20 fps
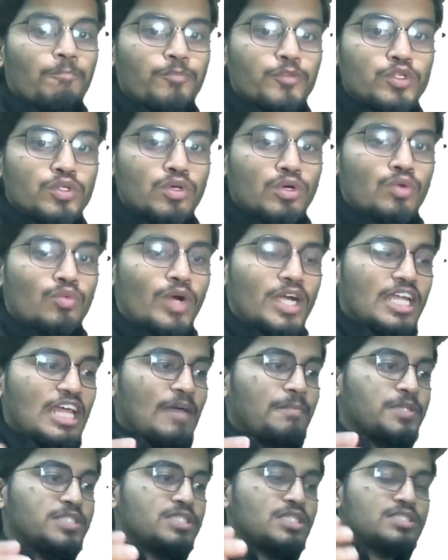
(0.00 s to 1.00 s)
So what
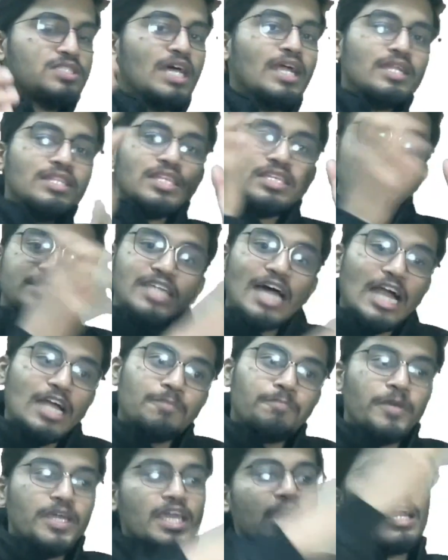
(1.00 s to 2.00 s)
happens is that they
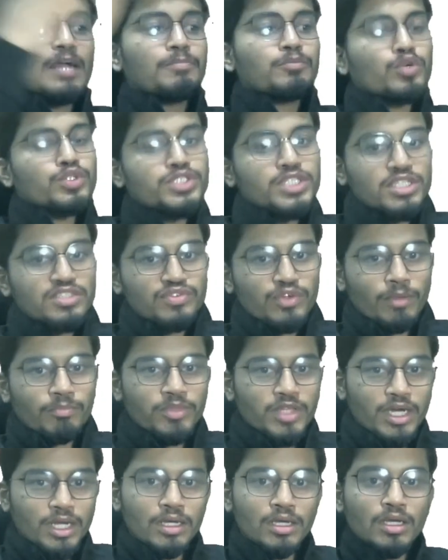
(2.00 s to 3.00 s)
start picking up questions
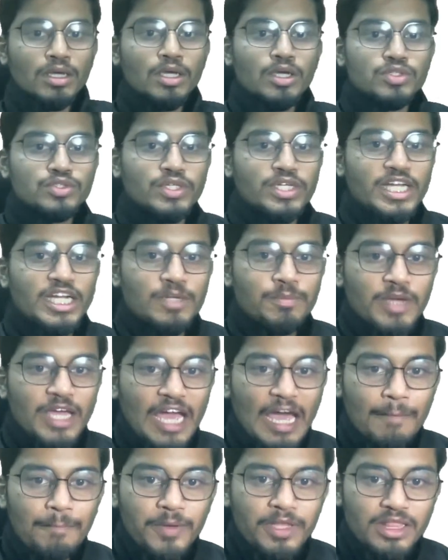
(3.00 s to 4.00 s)
from there. So it may
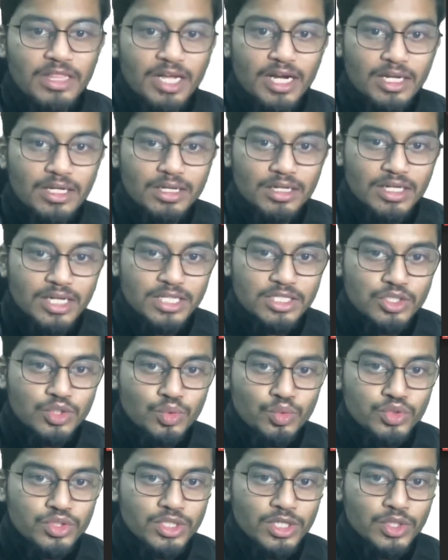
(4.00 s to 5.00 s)
happen that it's
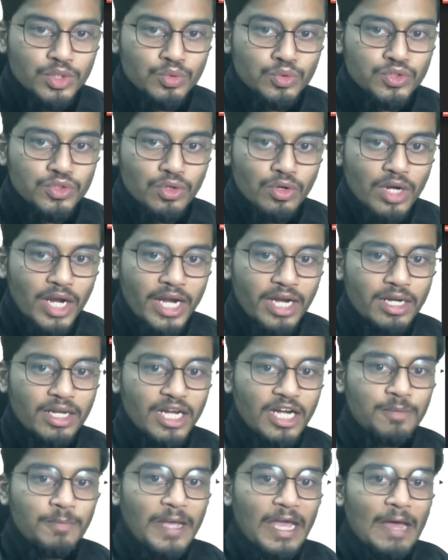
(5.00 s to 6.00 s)
2020, right?
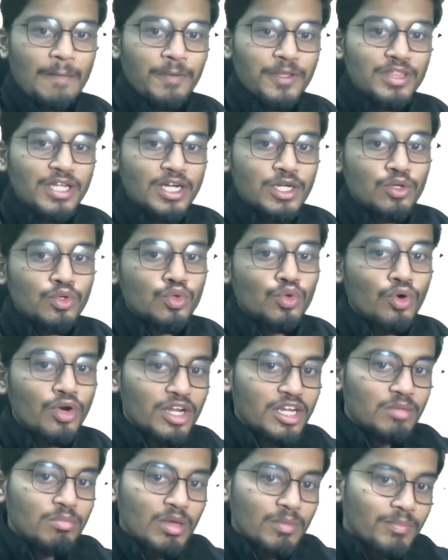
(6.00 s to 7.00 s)
It may happen that you
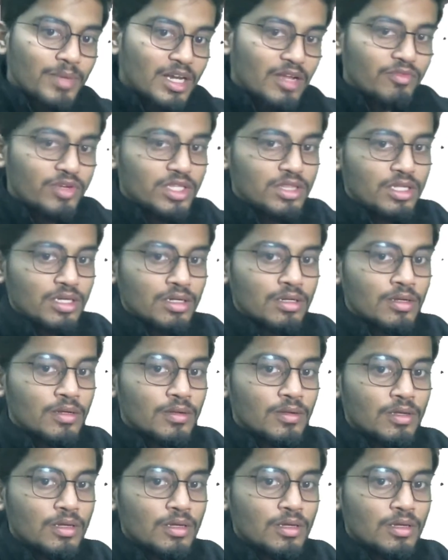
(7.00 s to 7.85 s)
don't remember everything.